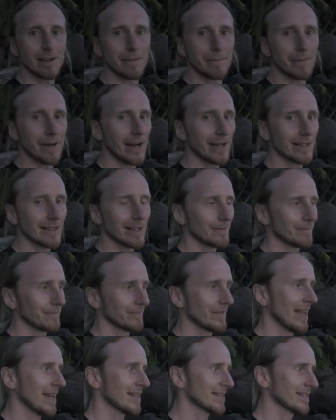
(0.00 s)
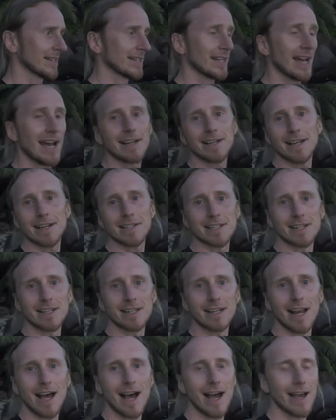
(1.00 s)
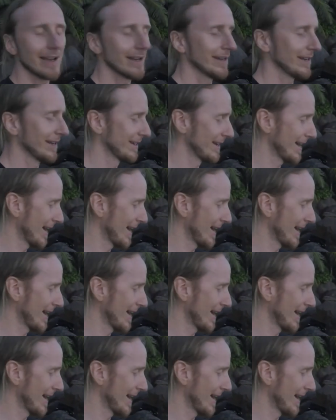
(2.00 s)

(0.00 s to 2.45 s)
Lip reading: But yes, the tide gets a little higher.